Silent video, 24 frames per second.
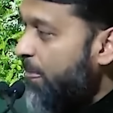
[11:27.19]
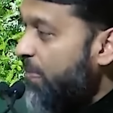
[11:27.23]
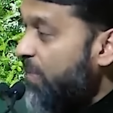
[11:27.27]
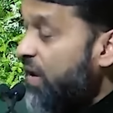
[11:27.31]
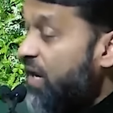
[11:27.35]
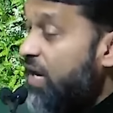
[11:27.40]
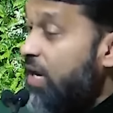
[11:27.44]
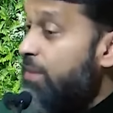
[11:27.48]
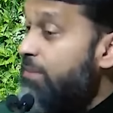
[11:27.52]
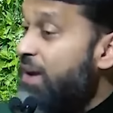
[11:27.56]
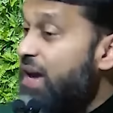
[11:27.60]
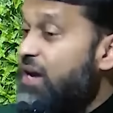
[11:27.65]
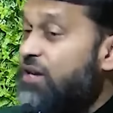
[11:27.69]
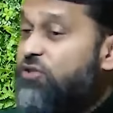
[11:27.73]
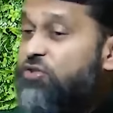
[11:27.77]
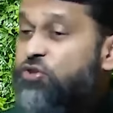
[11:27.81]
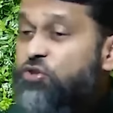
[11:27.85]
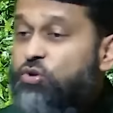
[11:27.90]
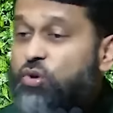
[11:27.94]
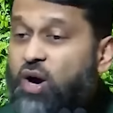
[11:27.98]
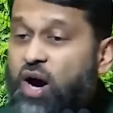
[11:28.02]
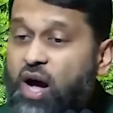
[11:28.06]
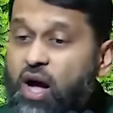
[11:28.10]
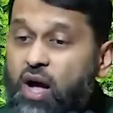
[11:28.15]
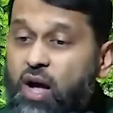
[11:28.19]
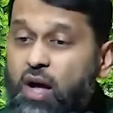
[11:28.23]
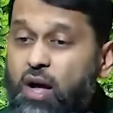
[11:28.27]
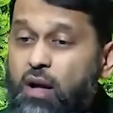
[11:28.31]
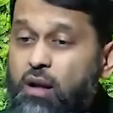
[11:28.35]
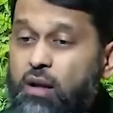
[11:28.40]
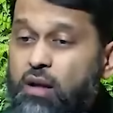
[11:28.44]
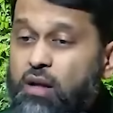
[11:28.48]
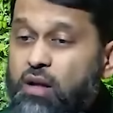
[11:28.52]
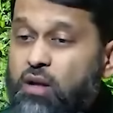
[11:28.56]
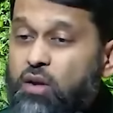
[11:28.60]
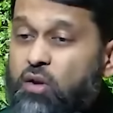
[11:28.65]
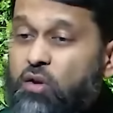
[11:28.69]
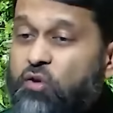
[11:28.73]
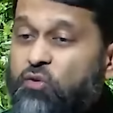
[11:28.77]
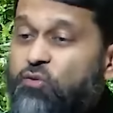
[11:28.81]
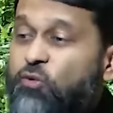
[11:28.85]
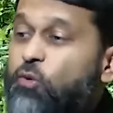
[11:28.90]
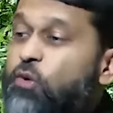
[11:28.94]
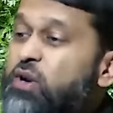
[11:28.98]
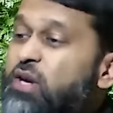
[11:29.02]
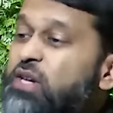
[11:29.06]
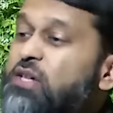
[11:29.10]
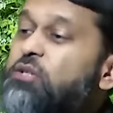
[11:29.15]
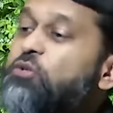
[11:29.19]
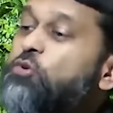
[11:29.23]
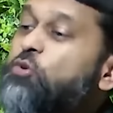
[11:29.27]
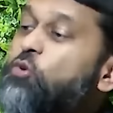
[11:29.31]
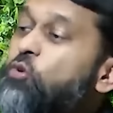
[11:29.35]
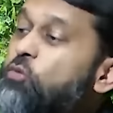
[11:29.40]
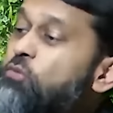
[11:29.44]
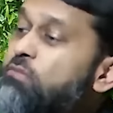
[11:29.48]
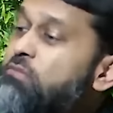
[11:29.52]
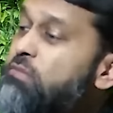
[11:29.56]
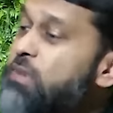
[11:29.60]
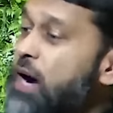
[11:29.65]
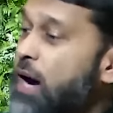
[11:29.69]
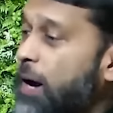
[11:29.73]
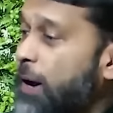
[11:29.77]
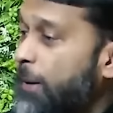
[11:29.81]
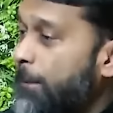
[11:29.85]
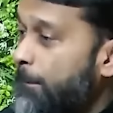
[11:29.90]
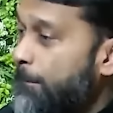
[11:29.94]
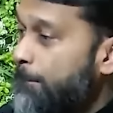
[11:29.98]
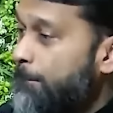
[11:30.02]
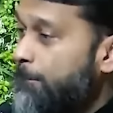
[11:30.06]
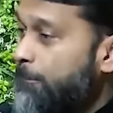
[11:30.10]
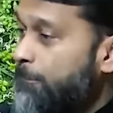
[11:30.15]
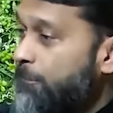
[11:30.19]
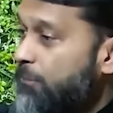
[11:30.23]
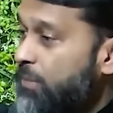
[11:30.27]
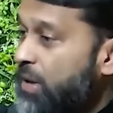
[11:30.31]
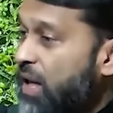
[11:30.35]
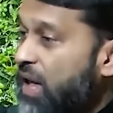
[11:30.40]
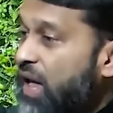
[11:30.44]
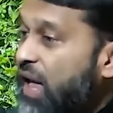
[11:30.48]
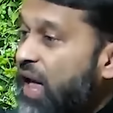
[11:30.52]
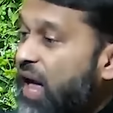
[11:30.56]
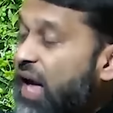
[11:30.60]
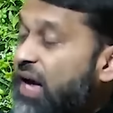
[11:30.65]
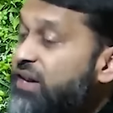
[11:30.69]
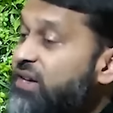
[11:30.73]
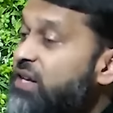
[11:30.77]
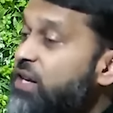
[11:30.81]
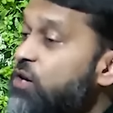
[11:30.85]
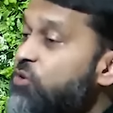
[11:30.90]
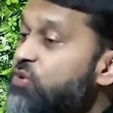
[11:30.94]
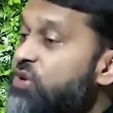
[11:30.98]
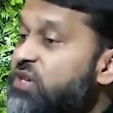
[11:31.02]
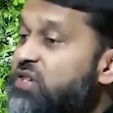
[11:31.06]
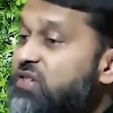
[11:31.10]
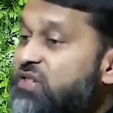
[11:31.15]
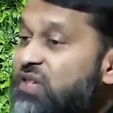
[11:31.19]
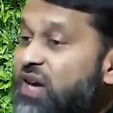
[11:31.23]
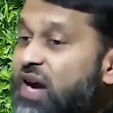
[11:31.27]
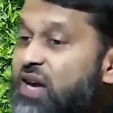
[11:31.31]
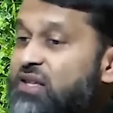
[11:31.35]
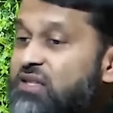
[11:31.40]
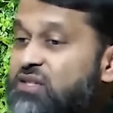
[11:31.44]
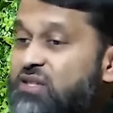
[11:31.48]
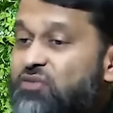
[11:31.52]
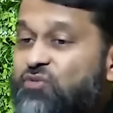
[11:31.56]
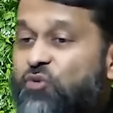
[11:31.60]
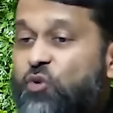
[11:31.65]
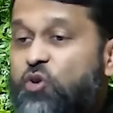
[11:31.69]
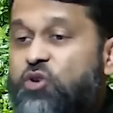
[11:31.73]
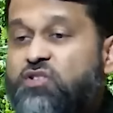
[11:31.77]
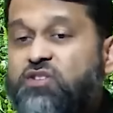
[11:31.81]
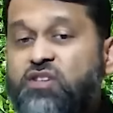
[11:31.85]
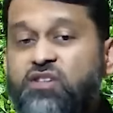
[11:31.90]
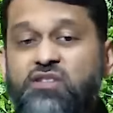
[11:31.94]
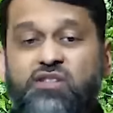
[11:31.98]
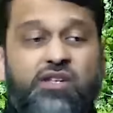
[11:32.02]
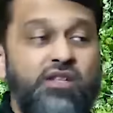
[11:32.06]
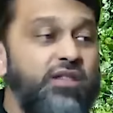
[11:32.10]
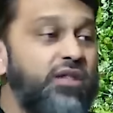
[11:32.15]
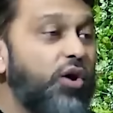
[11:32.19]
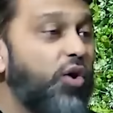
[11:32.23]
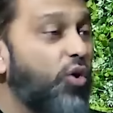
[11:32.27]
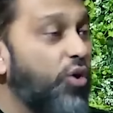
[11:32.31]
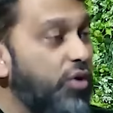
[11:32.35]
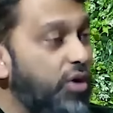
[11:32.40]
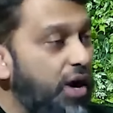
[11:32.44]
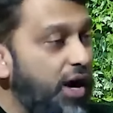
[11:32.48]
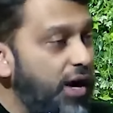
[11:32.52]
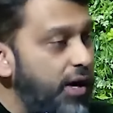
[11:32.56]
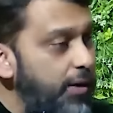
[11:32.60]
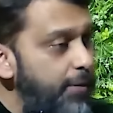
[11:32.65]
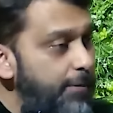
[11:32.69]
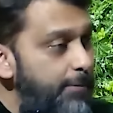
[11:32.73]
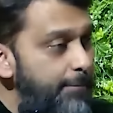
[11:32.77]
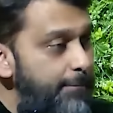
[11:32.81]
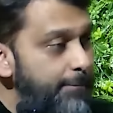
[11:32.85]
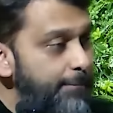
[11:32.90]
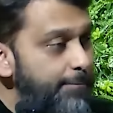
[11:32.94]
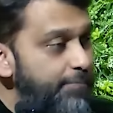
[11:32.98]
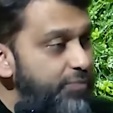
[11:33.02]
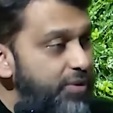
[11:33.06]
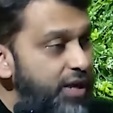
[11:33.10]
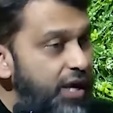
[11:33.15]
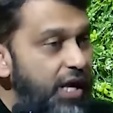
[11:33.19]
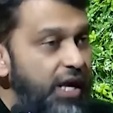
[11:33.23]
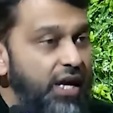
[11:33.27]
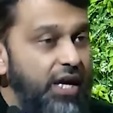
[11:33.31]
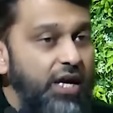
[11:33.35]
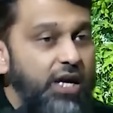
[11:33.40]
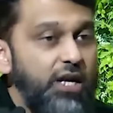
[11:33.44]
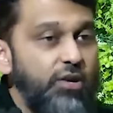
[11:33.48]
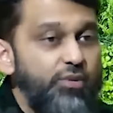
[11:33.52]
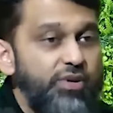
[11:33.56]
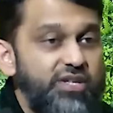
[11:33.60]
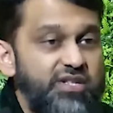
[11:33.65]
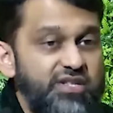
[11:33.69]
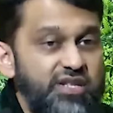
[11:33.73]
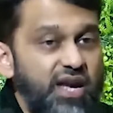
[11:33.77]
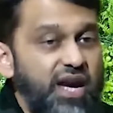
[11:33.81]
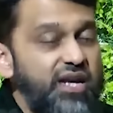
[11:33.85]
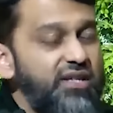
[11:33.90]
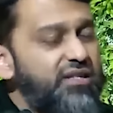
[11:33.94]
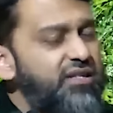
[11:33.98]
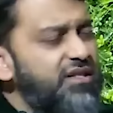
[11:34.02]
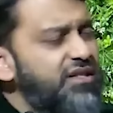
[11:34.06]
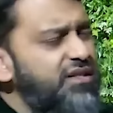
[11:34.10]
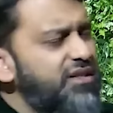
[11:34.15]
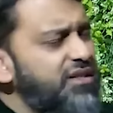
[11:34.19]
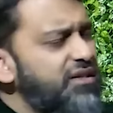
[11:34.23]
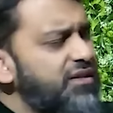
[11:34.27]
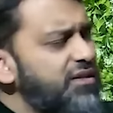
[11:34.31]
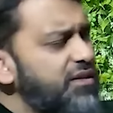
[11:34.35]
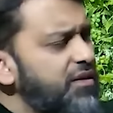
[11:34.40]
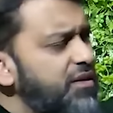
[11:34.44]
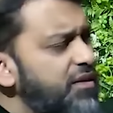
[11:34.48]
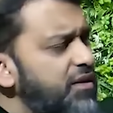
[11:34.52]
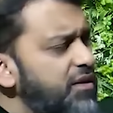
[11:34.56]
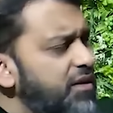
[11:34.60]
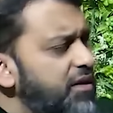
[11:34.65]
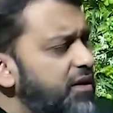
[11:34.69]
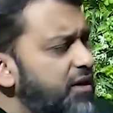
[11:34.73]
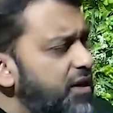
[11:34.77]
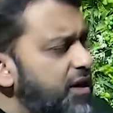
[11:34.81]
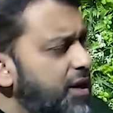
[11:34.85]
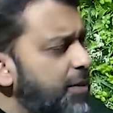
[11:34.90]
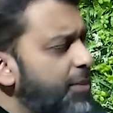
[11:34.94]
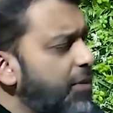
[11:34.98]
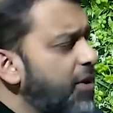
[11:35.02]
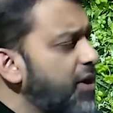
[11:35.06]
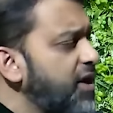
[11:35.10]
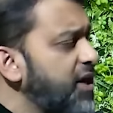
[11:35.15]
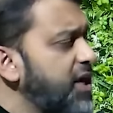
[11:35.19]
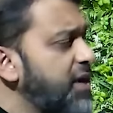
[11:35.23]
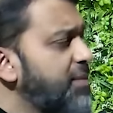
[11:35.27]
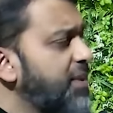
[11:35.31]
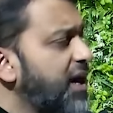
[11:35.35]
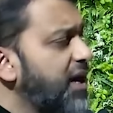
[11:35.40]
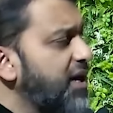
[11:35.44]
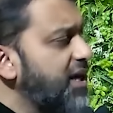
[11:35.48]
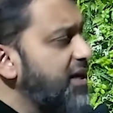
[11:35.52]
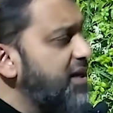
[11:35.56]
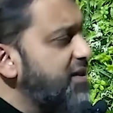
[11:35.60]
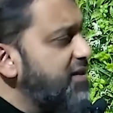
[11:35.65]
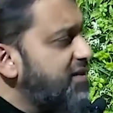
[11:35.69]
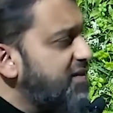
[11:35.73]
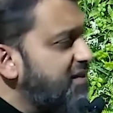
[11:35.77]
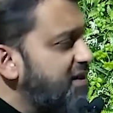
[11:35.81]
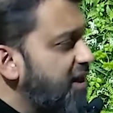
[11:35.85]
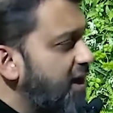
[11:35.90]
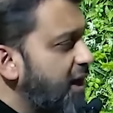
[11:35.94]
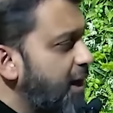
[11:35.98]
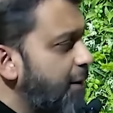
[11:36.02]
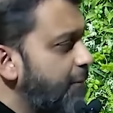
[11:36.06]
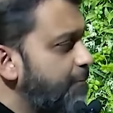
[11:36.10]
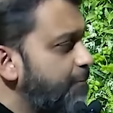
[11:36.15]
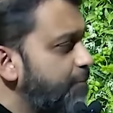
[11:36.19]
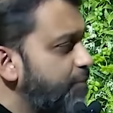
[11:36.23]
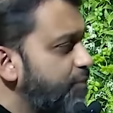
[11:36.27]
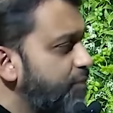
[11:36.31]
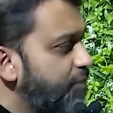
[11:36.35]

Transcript: He makes dua for his ummah. And he recites verses in the Quran. He recites Ibrahim alayhi salam,